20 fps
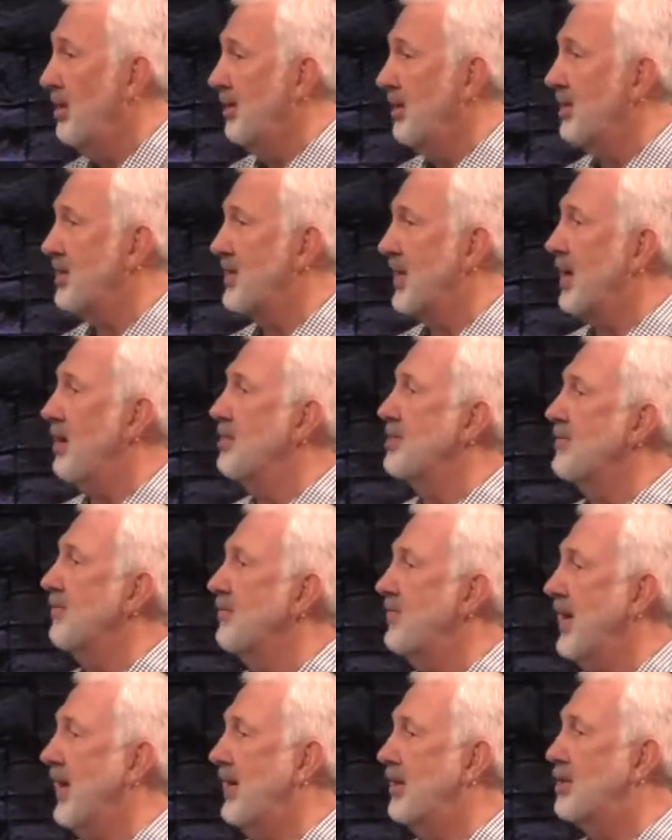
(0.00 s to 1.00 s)
the sounds of
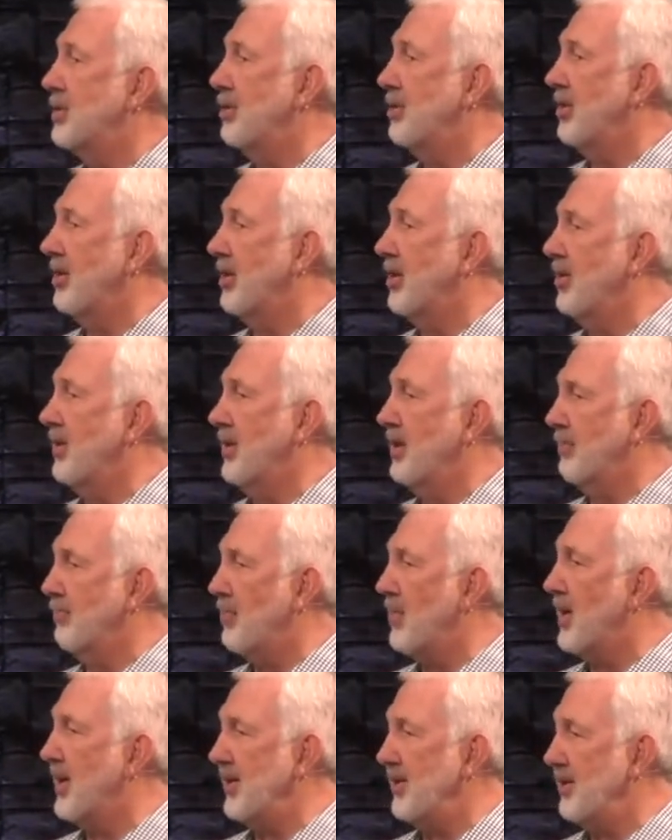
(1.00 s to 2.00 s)
nature are in a
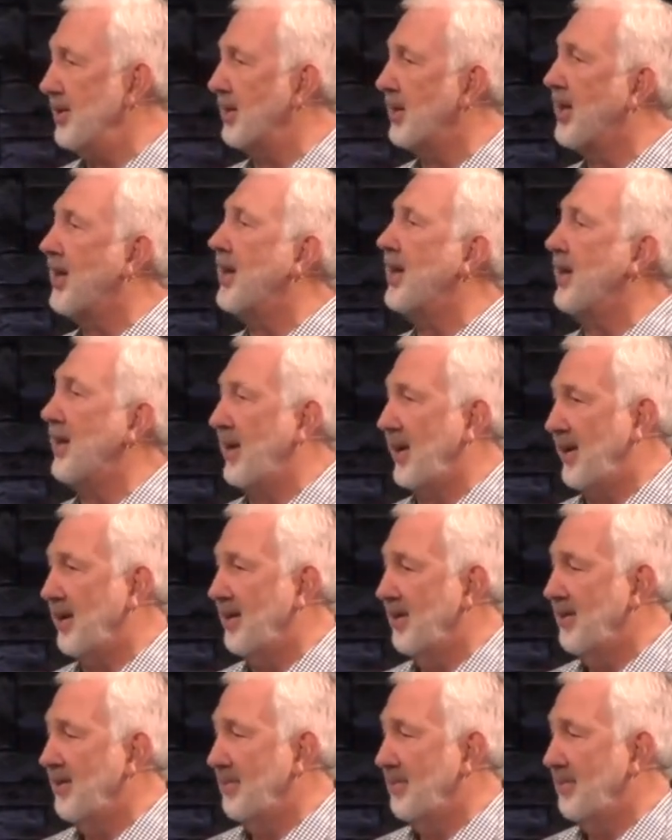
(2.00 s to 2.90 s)
minor key.